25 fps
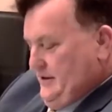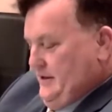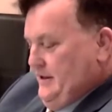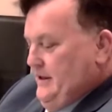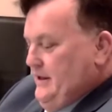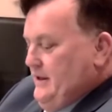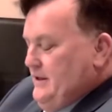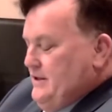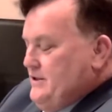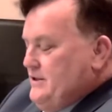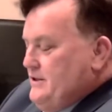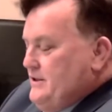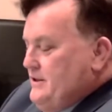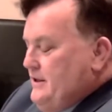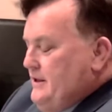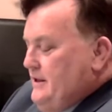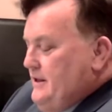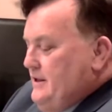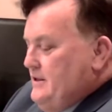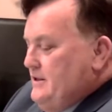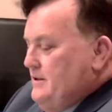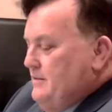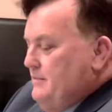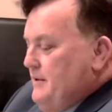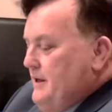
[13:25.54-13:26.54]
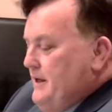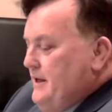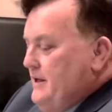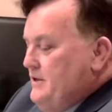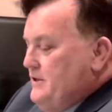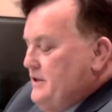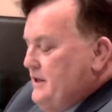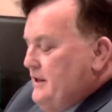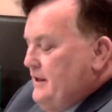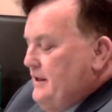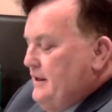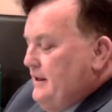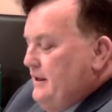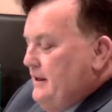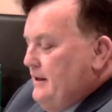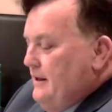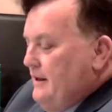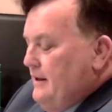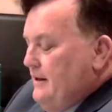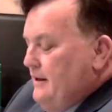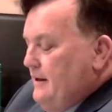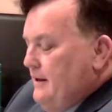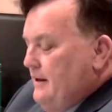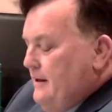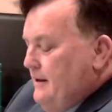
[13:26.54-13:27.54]
it's amazing.
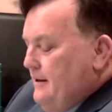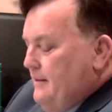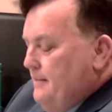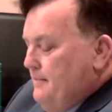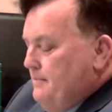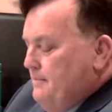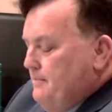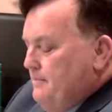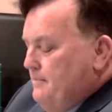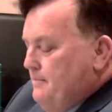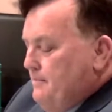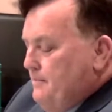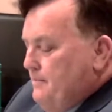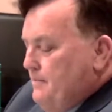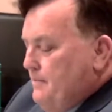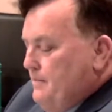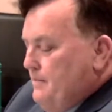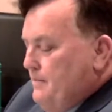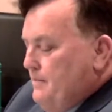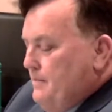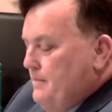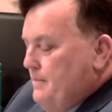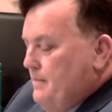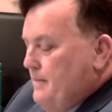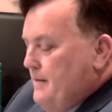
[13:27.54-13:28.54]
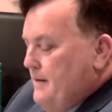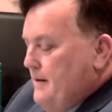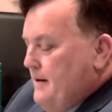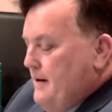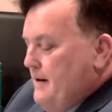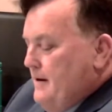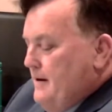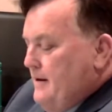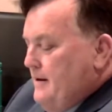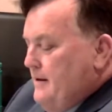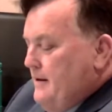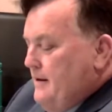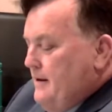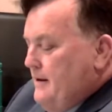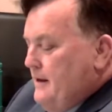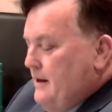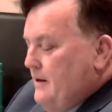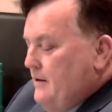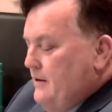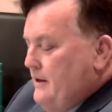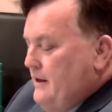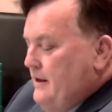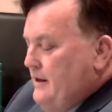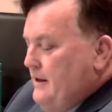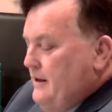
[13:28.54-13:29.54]
The
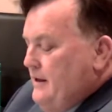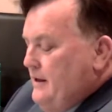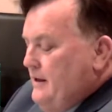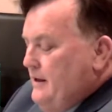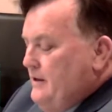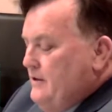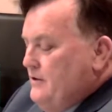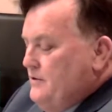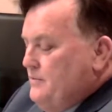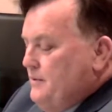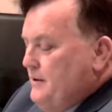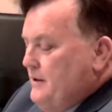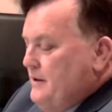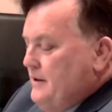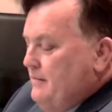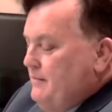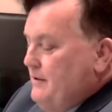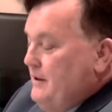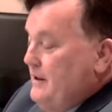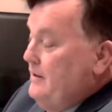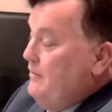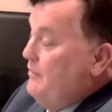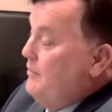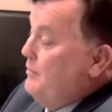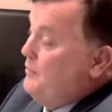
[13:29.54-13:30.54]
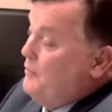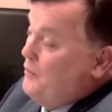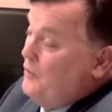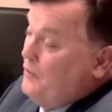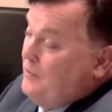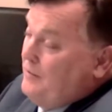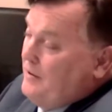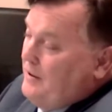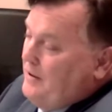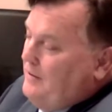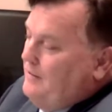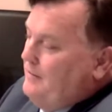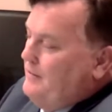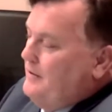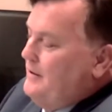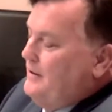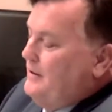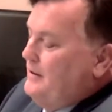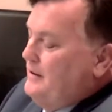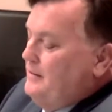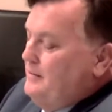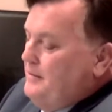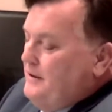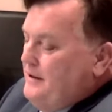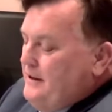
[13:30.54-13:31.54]
county is becoming even more relevant,
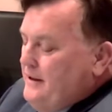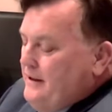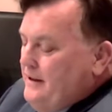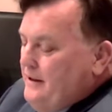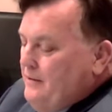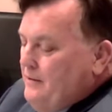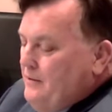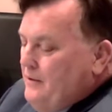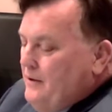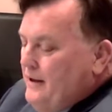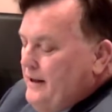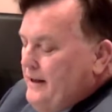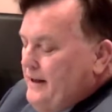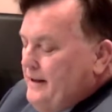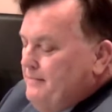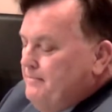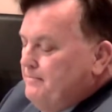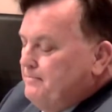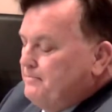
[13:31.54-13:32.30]
and let me tell you why.